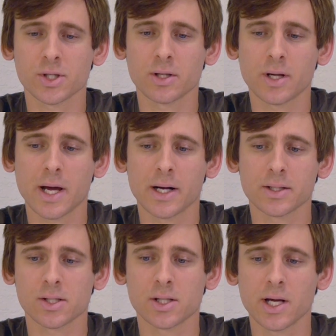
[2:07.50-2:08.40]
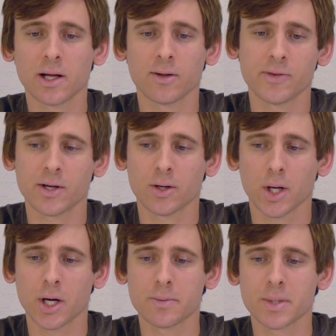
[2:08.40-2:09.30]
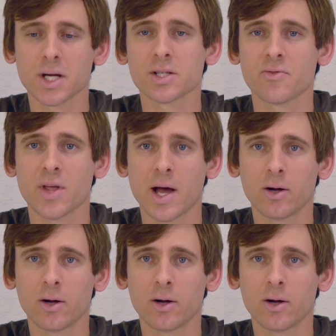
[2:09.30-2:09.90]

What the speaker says: it as the elevator gun because of the